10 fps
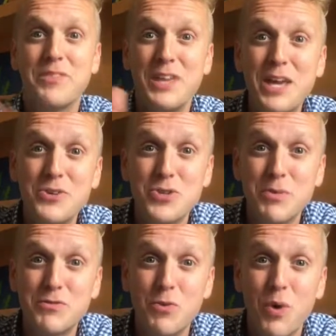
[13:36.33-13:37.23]
Thank you so
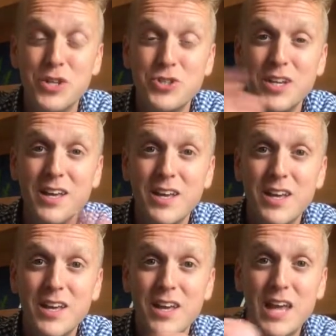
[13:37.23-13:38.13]
much for watching.
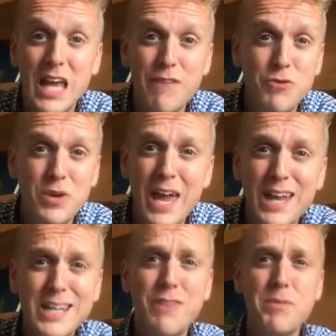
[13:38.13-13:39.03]
If you
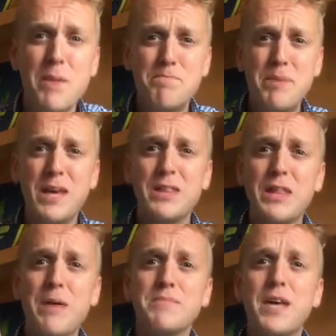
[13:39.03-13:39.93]
can, give me a big
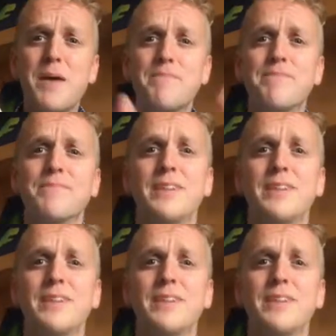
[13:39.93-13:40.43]
thumbs up.